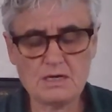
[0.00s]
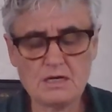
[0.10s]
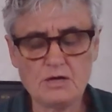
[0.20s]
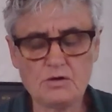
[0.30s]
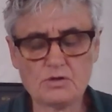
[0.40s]

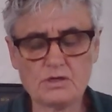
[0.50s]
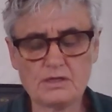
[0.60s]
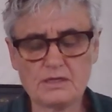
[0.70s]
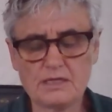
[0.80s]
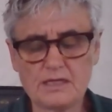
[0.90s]
Look,
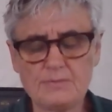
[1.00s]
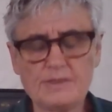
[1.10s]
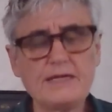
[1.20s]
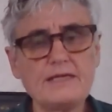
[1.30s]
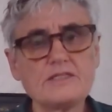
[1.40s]
can we
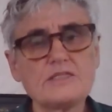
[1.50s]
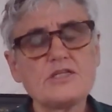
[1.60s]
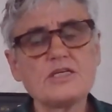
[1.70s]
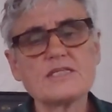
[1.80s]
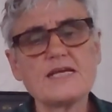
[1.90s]

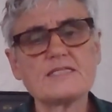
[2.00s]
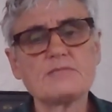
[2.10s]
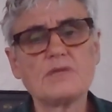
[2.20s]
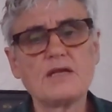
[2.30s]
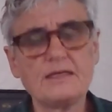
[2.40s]
just get some
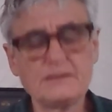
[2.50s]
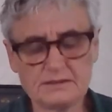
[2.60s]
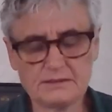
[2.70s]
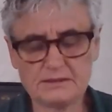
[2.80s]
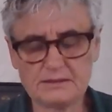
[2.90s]
lights?
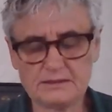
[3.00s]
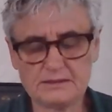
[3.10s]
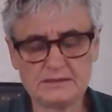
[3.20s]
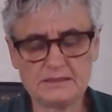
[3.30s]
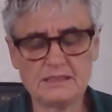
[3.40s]

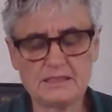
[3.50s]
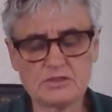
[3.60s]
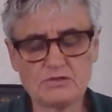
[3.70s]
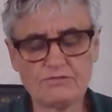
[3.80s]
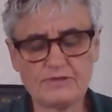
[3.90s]

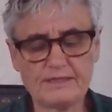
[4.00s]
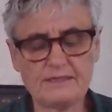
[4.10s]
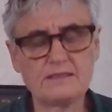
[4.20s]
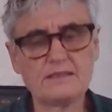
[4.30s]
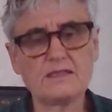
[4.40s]
Softly,
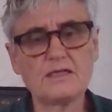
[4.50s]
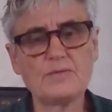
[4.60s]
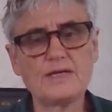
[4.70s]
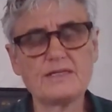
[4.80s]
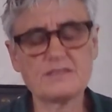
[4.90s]
can we
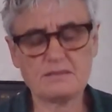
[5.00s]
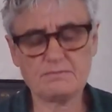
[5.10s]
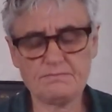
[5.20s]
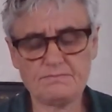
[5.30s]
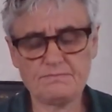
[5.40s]
get some?
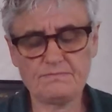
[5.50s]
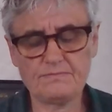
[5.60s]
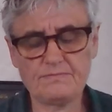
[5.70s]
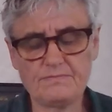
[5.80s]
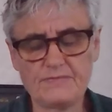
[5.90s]

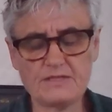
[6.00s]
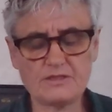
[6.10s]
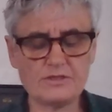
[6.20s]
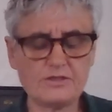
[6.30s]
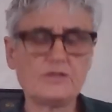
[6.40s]
Then to
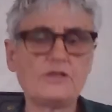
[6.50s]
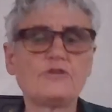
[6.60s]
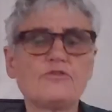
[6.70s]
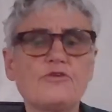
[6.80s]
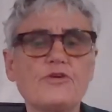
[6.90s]
her,
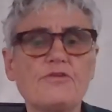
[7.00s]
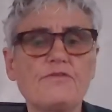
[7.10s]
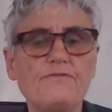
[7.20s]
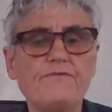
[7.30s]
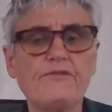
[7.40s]
true,
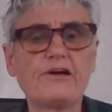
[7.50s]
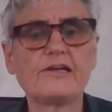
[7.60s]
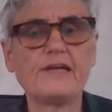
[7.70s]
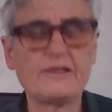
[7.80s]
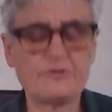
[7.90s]
fuck
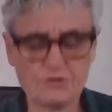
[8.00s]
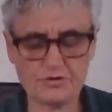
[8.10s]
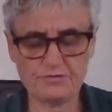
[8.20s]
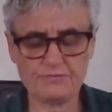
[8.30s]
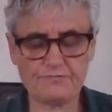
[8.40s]
yeah,
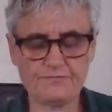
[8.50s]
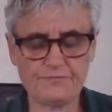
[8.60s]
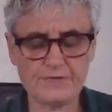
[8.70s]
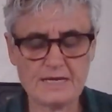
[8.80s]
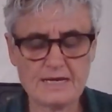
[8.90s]
true.
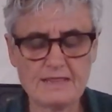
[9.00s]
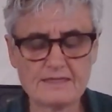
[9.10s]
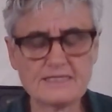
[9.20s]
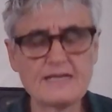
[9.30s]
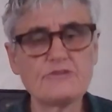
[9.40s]
The
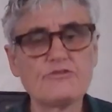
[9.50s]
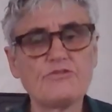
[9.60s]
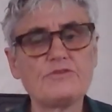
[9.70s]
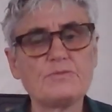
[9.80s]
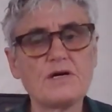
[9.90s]
centre of
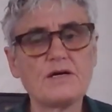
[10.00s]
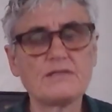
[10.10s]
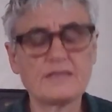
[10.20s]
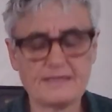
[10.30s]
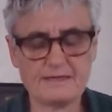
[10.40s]
demand
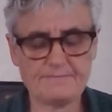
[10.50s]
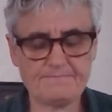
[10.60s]
again.